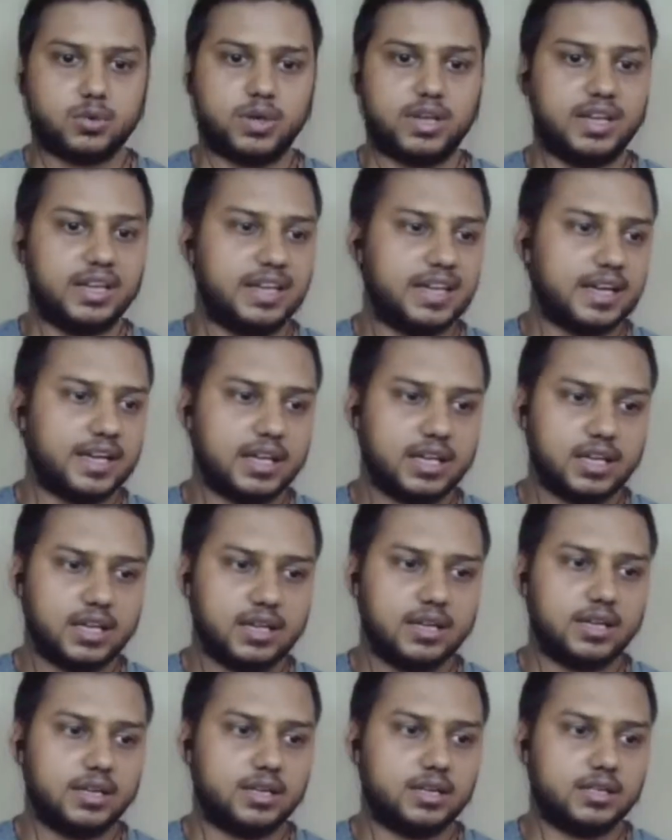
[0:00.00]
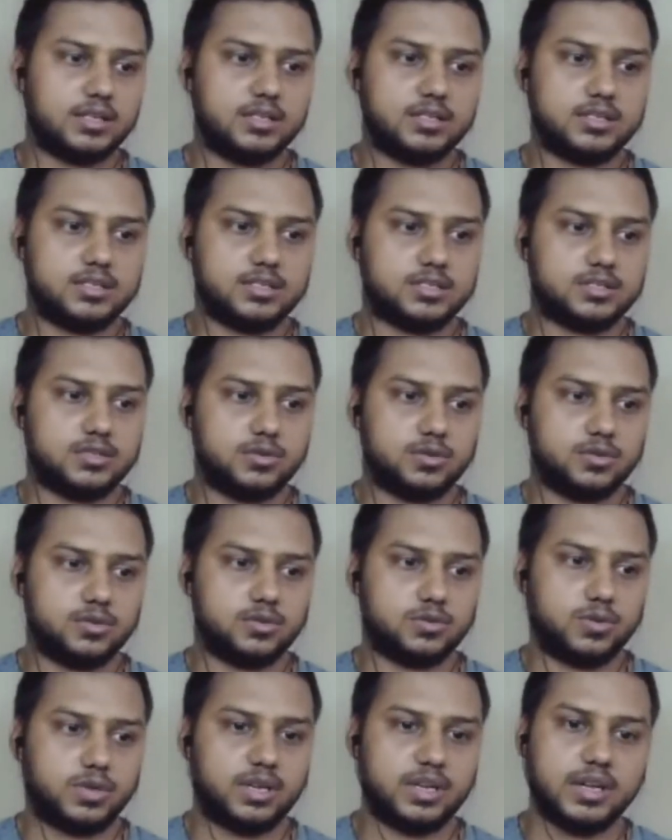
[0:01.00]
So AI is, you
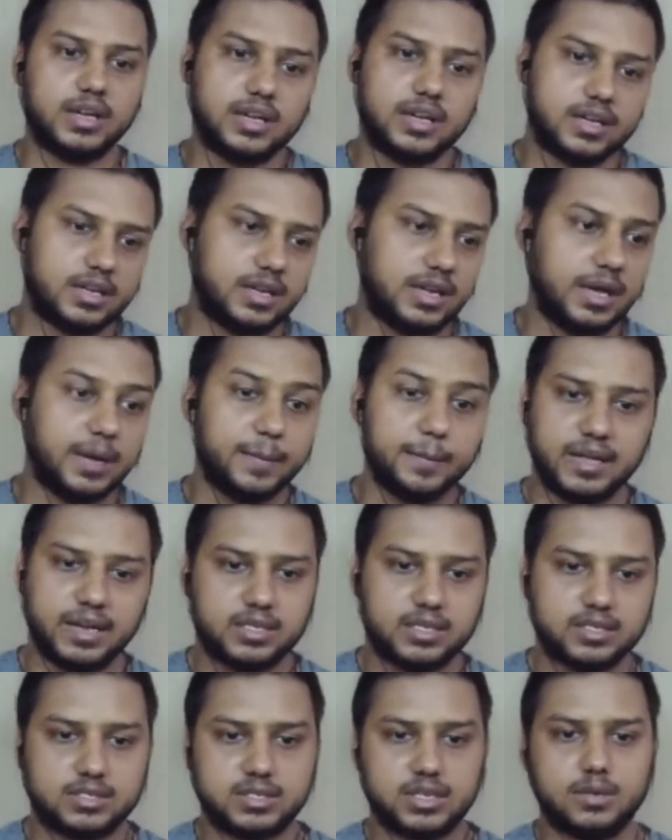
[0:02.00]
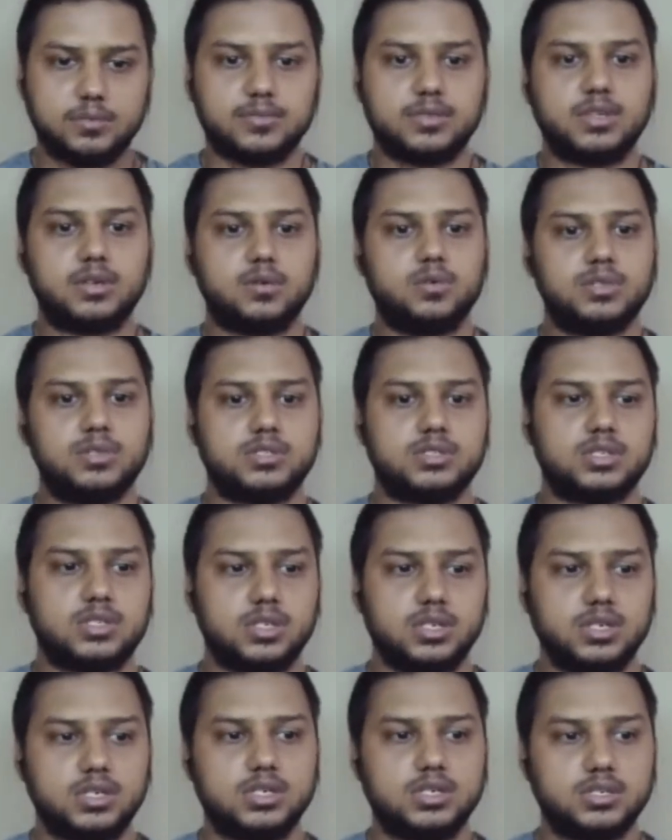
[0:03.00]
know, AI ML is something which
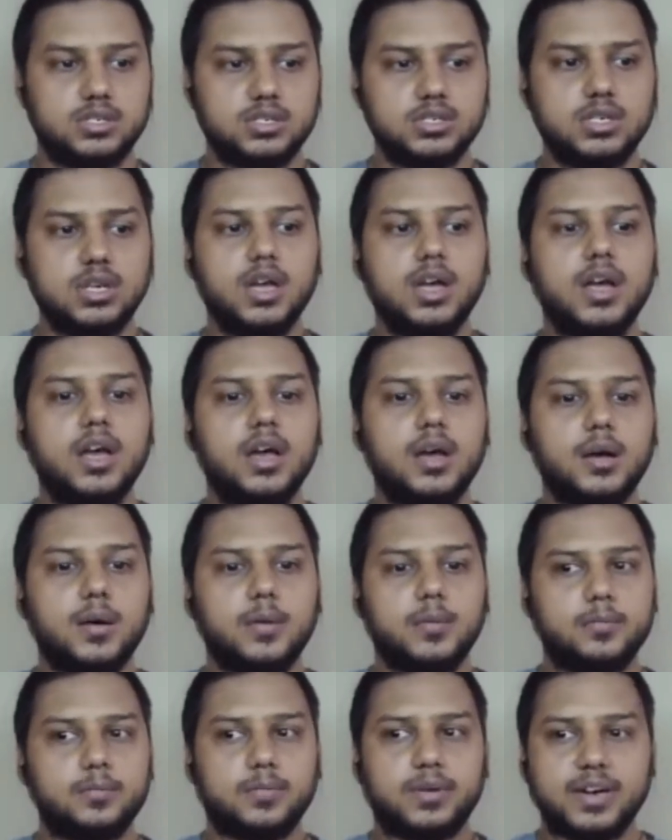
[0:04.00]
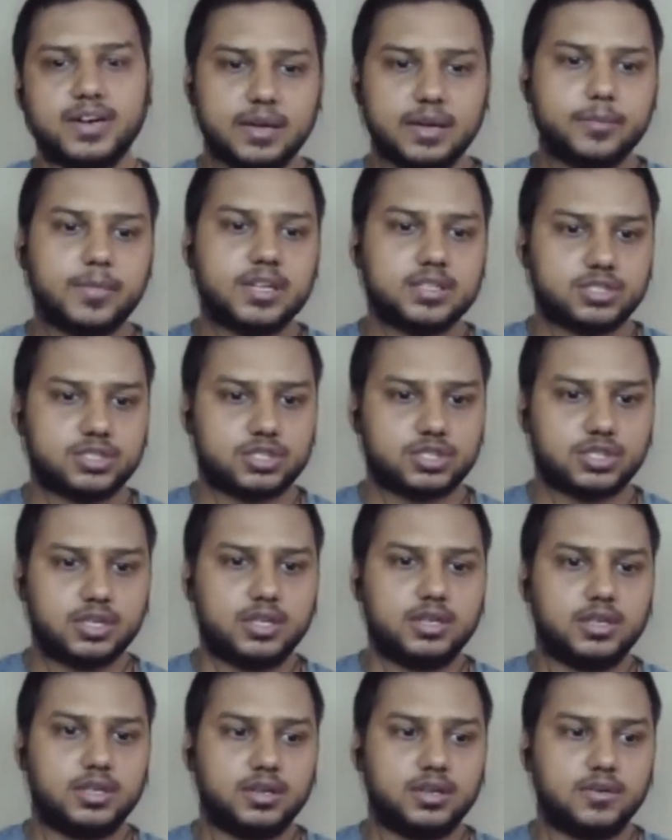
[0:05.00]
is pretty much
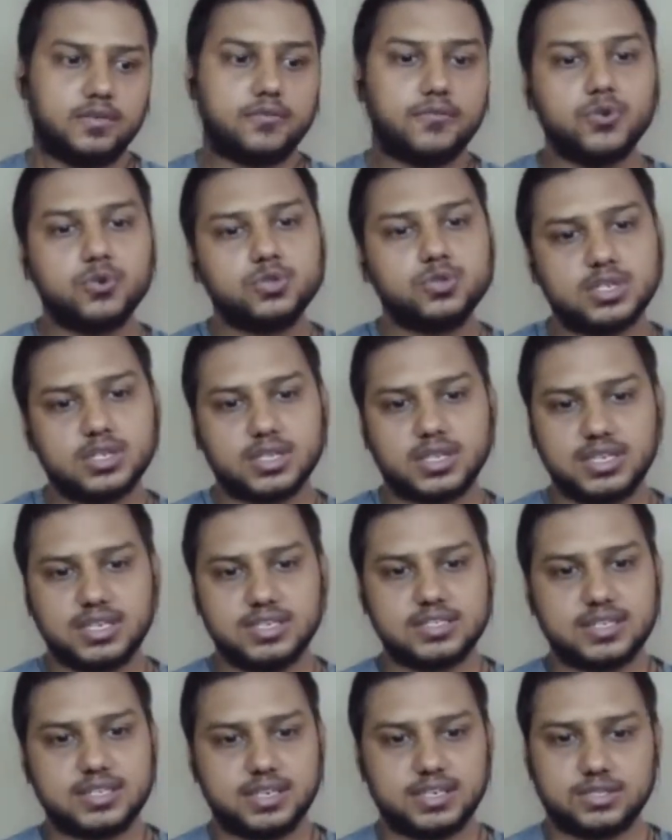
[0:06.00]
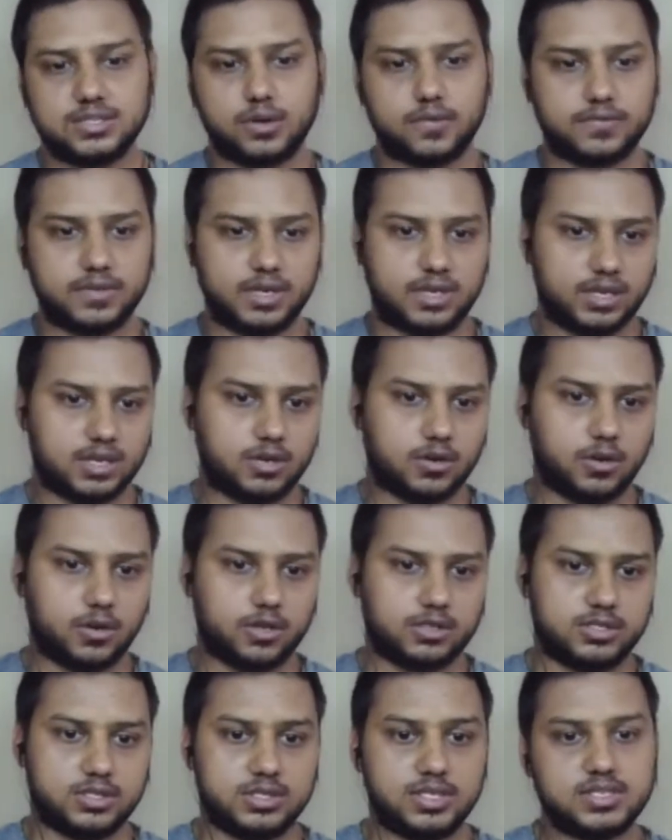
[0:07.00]
the future these days of the
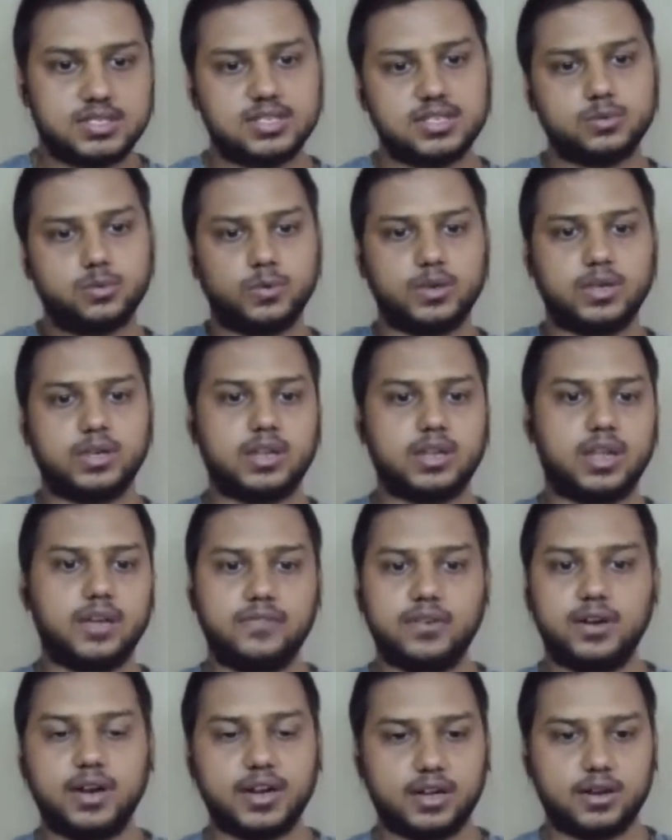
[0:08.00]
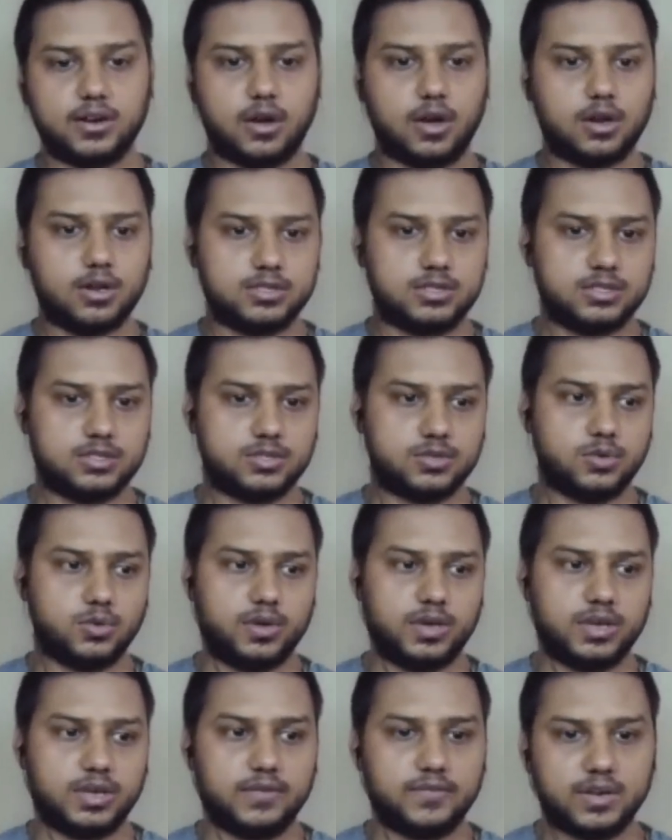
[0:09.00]
technology. This is where every technology is
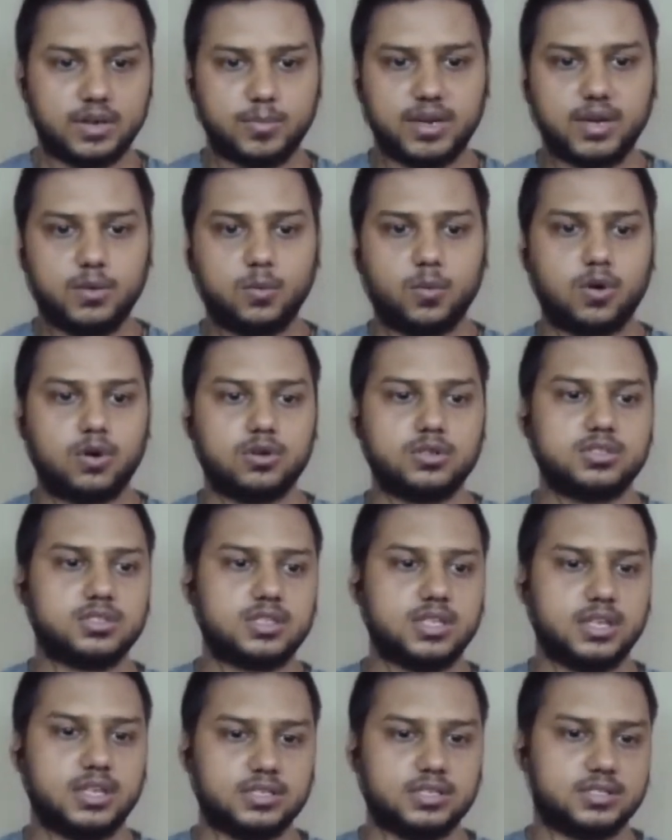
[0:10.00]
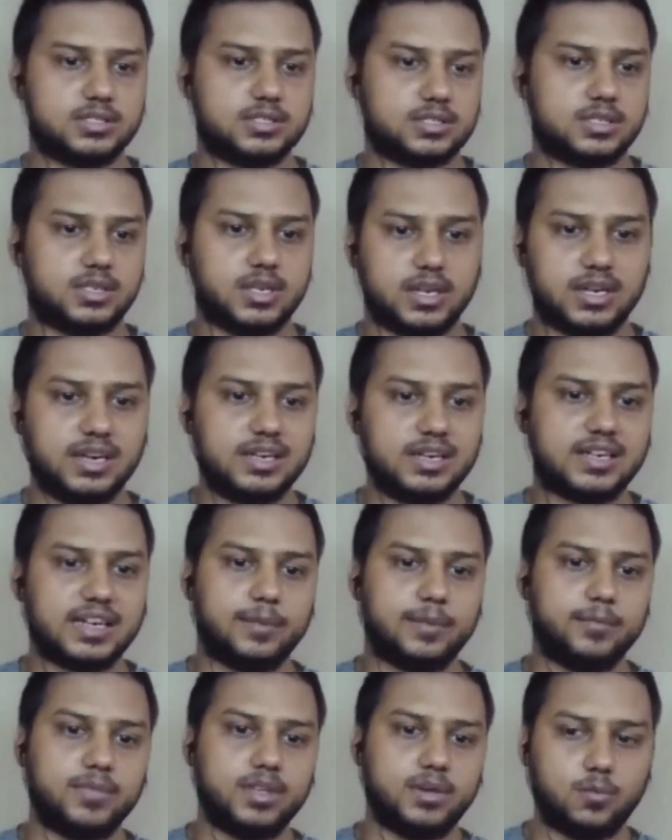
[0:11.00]
going. Everybody wants things real
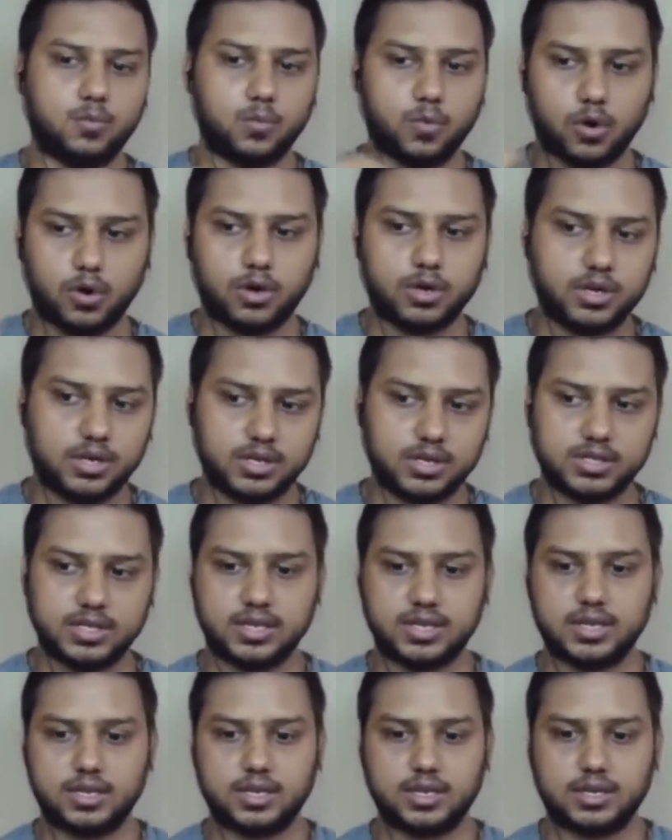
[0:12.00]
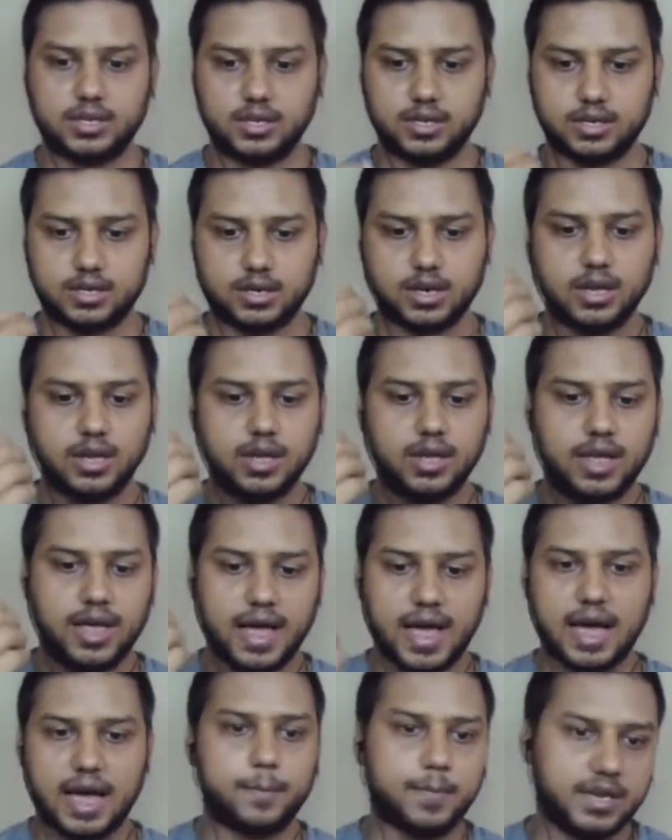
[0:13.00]
time. They want their
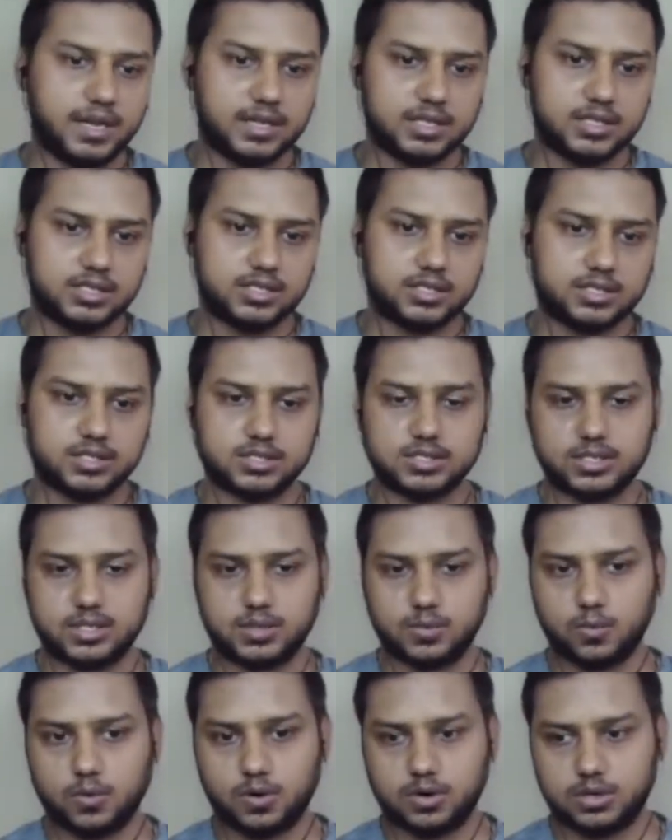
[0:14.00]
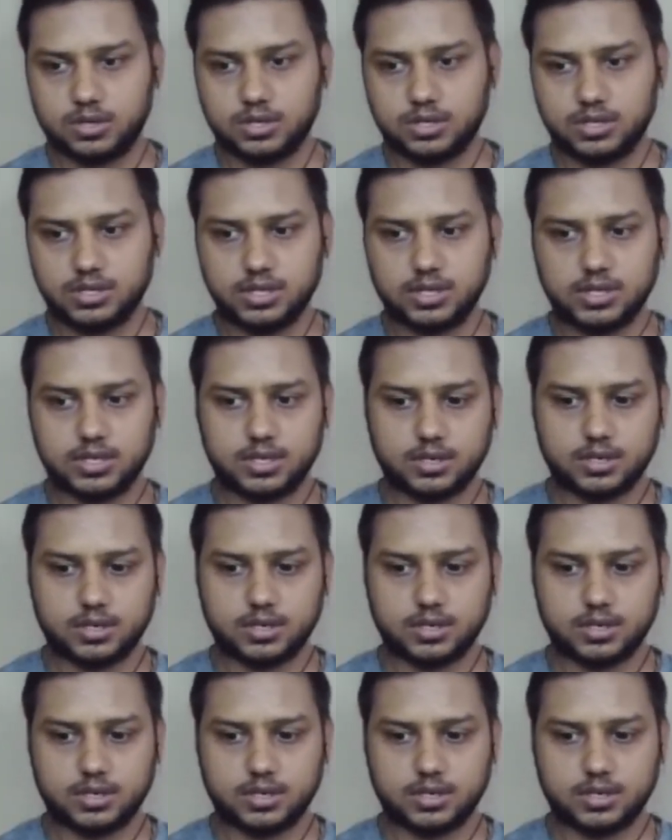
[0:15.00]
applications, they want their